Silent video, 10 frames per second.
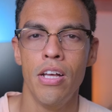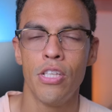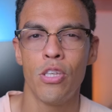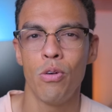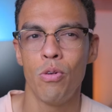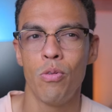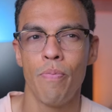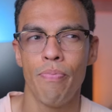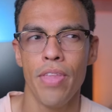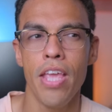So
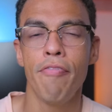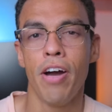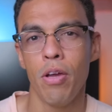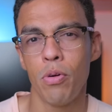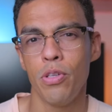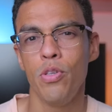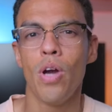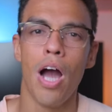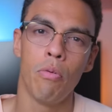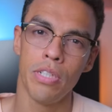if I were you,
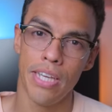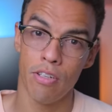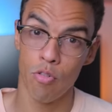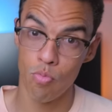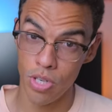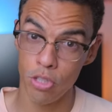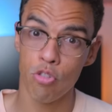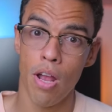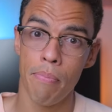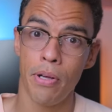I would get a real
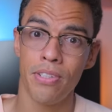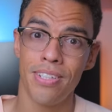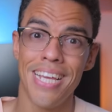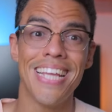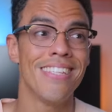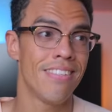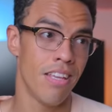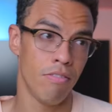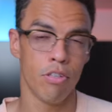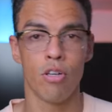tripod instead
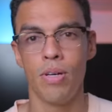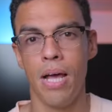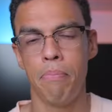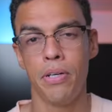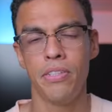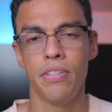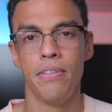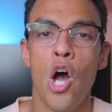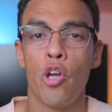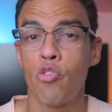of a GorillaPod.
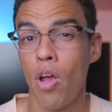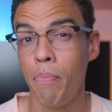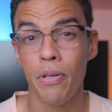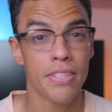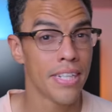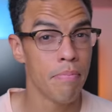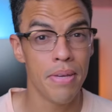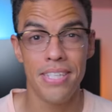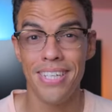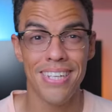A tripod can
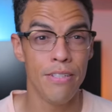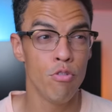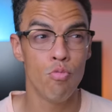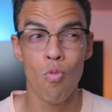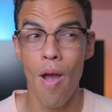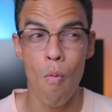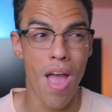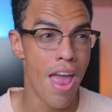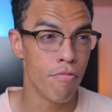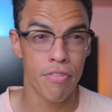basically do
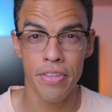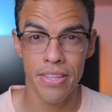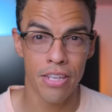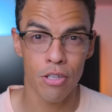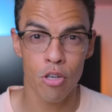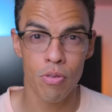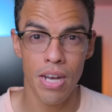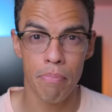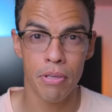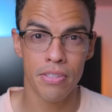everything that a
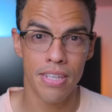GorillaPod